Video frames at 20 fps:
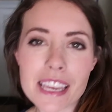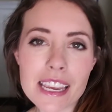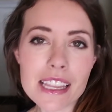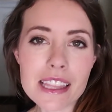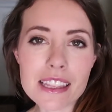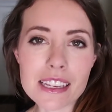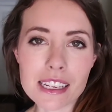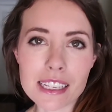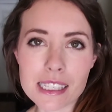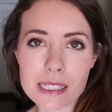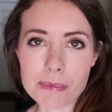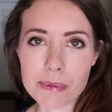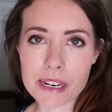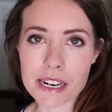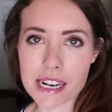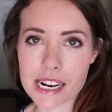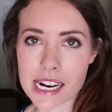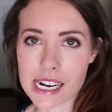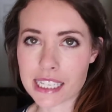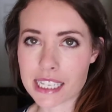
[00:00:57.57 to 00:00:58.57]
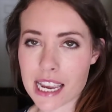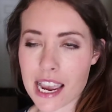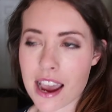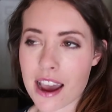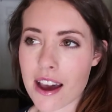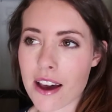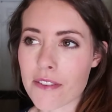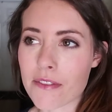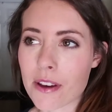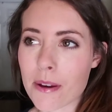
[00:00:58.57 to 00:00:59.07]
In the spirit
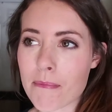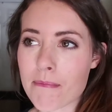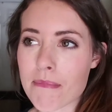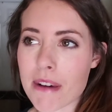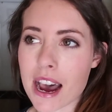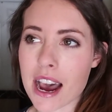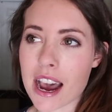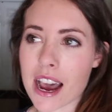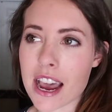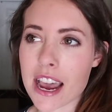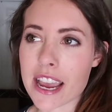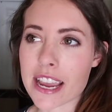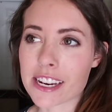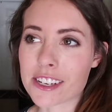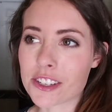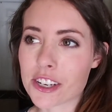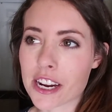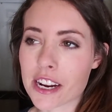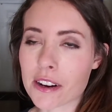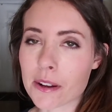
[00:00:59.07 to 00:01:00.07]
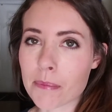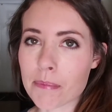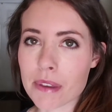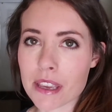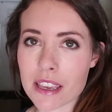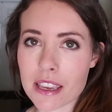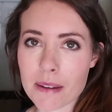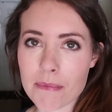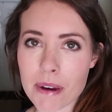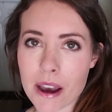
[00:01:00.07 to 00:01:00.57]
of my channel
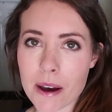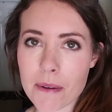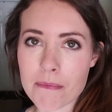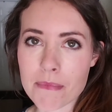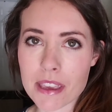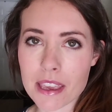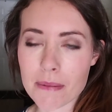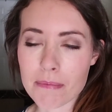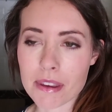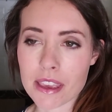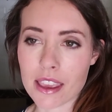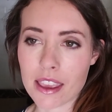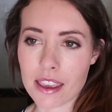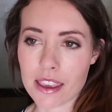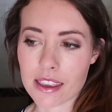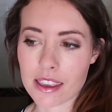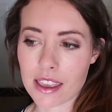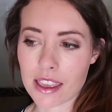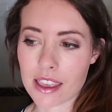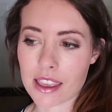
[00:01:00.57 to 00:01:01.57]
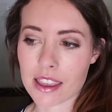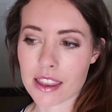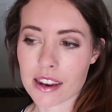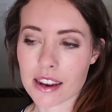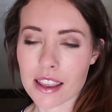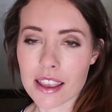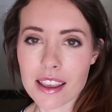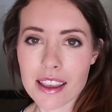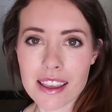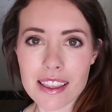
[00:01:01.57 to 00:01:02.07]
being about me being
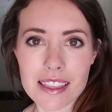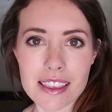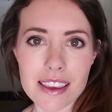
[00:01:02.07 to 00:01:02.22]
in